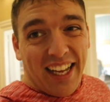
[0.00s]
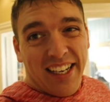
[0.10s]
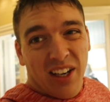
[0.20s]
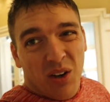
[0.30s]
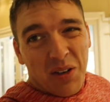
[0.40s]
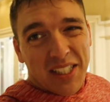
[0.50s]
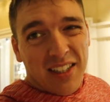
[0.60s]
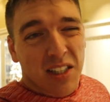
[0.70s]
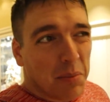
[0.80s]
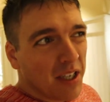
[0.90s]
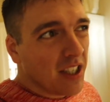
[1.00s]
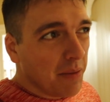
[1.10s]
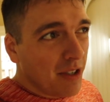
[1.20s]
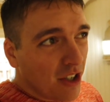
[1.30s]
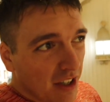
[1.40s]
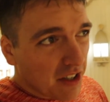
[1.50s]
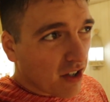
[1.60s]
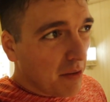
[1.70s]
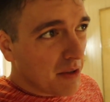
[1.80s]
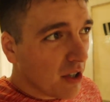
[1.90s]
I know it's not the smartest thing to be drinking this
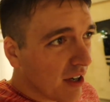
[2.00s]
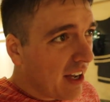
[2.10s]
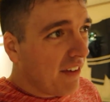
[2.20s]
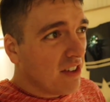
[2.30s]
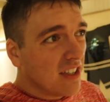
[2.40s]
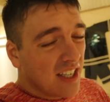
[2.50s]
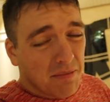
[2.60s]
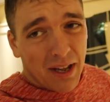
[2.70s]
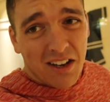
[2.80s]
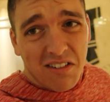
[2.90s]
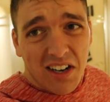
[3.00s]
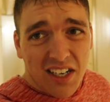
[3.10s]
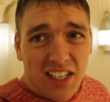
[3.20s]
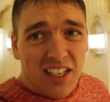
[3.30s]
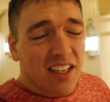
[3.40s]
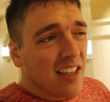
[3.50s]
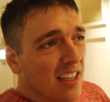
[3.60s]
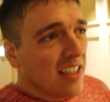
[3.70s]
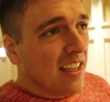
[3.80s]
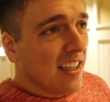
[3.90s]
cream soda after a 10 mile run.
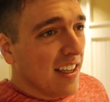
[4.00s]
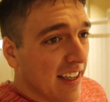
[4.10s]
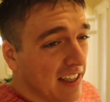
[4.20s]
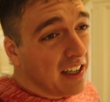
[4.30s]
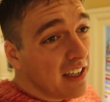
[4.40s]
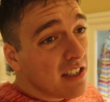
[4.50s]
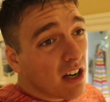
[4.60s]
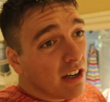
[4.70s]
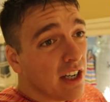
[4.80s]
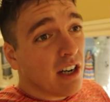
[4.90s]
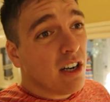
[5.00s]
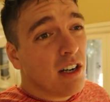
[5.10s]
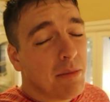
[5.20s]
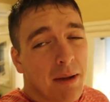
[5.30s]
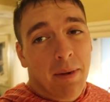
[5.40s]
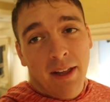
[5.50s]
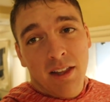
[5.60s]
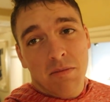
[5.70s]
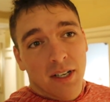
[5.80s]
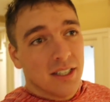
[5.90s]
It is already hurting my
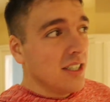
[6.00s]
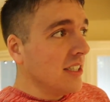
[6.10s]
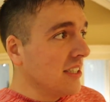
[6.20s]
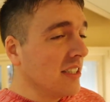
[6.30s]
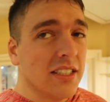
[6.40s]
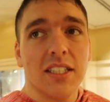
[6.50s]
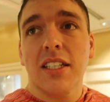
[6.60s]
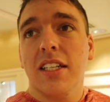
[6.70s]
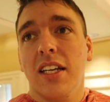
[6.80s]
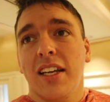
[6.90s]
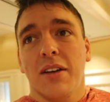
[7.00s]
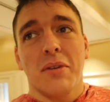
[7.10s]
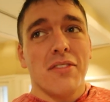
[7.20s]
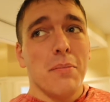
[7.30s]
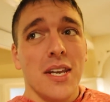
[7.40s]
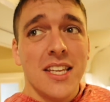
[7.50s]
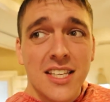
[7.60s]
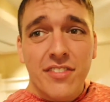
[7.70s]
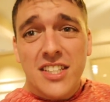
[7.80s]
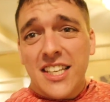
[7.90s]
belly, but I haven't been in
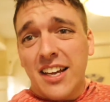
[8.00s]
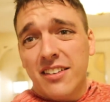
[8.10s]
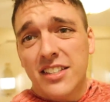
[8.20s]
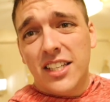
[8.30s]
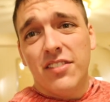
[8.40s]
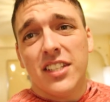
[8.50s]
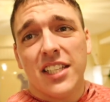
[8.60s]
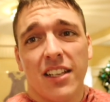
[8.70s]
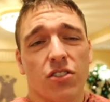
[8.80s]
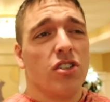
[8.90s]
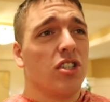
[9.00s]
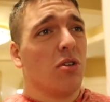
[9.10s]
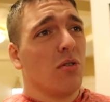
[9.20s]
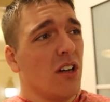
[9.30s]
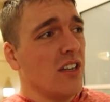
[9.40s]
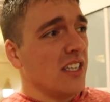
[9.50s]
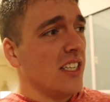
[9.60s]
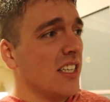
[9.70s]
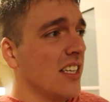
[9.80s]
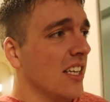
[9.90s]
the DVC, DVC lounge in so long.
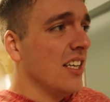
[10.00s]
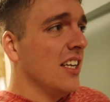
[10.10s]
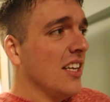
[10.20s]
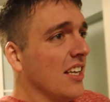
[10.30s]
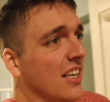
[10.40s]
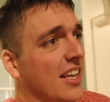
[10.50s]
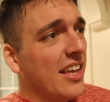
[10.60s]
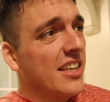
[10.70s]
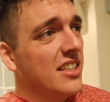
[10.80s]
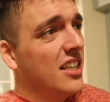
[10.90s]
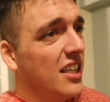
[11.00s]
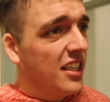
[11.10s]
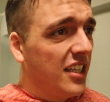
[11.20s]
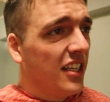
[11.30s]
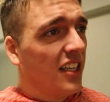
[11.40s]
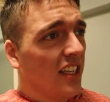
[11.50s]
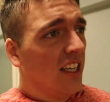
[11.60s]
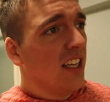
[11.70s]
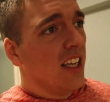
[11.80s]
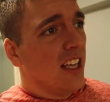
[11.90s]
And
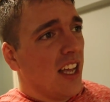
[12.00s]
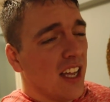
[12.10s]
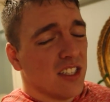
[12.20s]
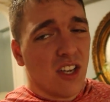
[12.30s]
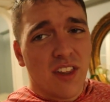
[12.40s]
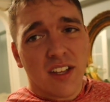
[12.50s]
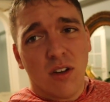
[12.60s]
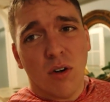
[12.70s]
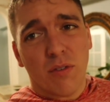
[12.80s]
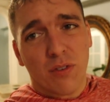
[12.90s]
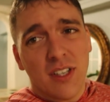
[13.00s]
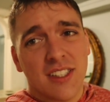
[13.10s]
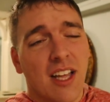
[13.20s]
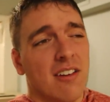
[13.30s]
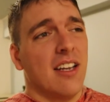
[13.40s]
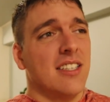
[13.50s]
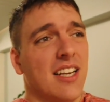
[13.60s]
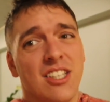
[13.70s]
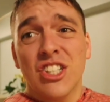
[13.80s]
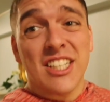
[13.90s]
I saw that Coke freestyle and I
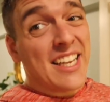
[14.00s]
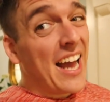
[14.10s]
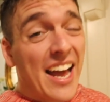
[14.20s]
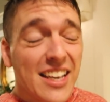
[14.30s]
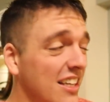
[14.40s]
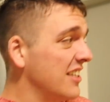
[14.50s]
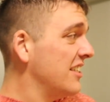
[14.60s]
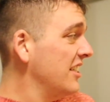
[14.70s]
said, I just gotta.